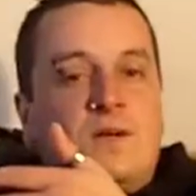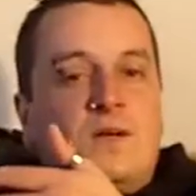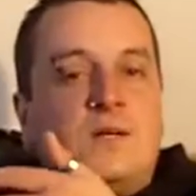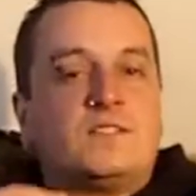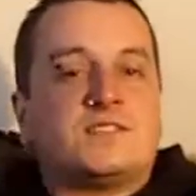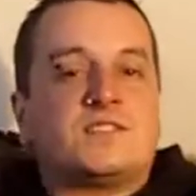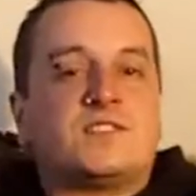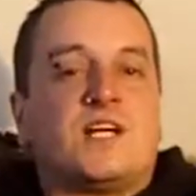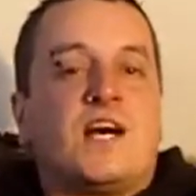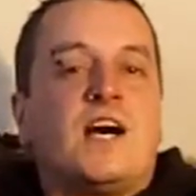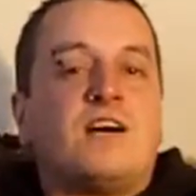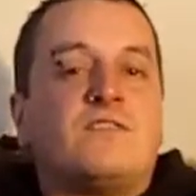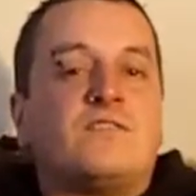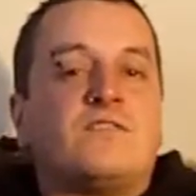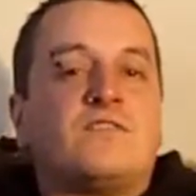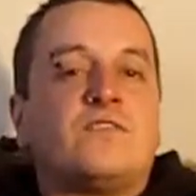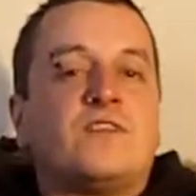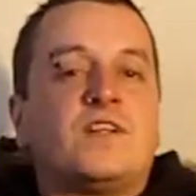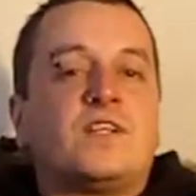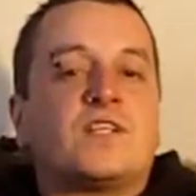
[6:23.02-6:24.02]
start
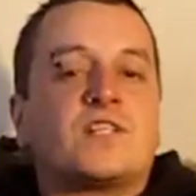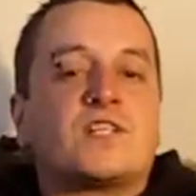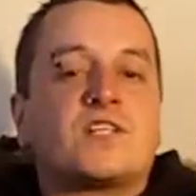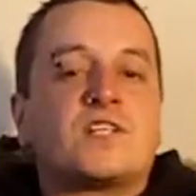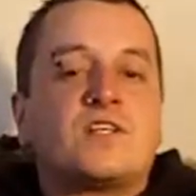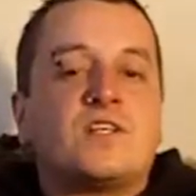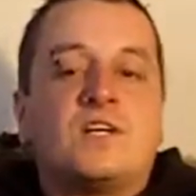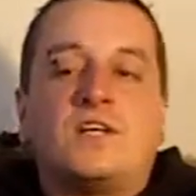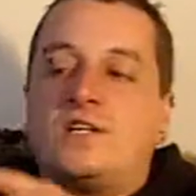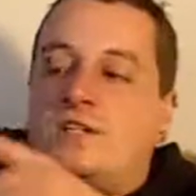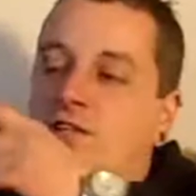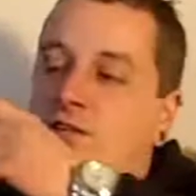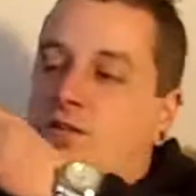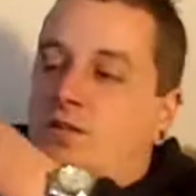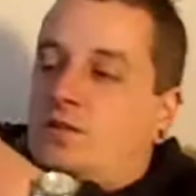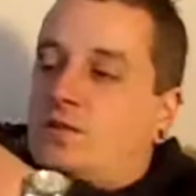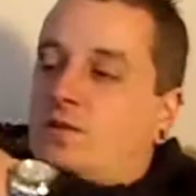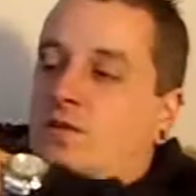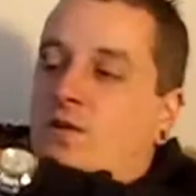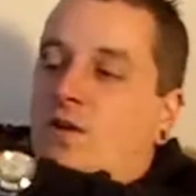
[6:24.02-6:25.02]
and finish,
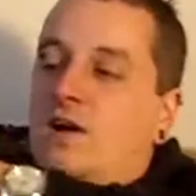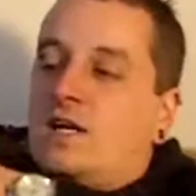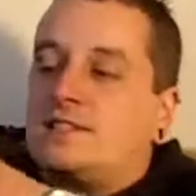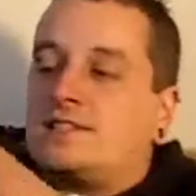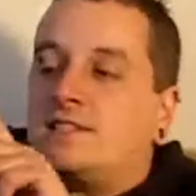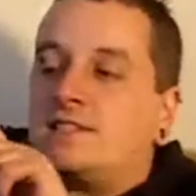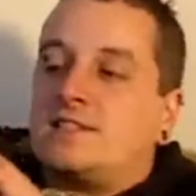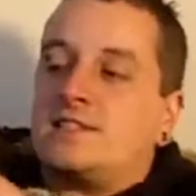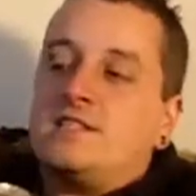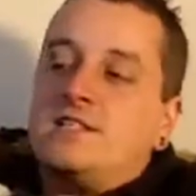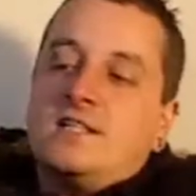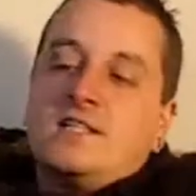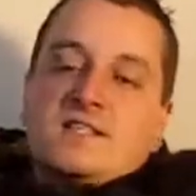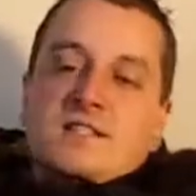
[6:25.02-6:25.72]
utilising